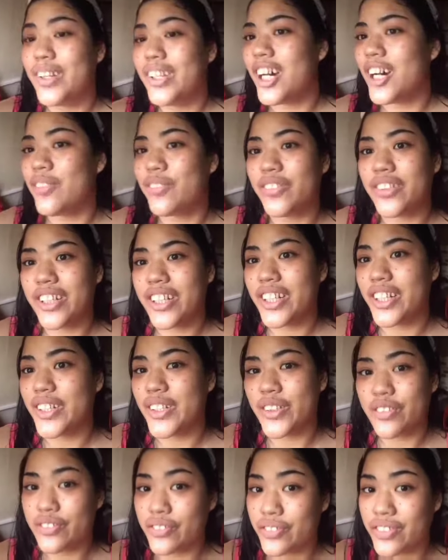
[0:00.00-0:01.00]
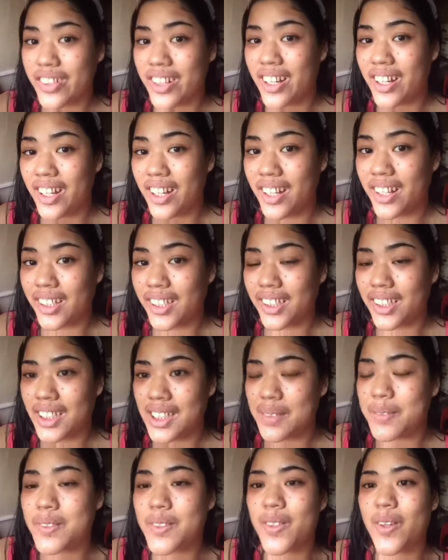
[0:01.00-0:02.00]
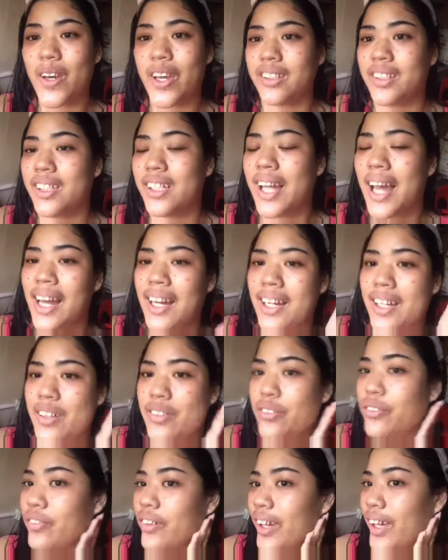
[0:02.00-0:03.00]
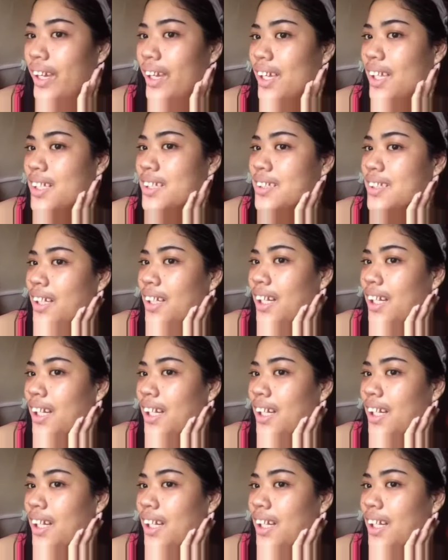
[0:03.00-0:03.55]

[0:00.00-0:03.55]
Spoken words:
Good afternoon, fam! So, ito yung aking face.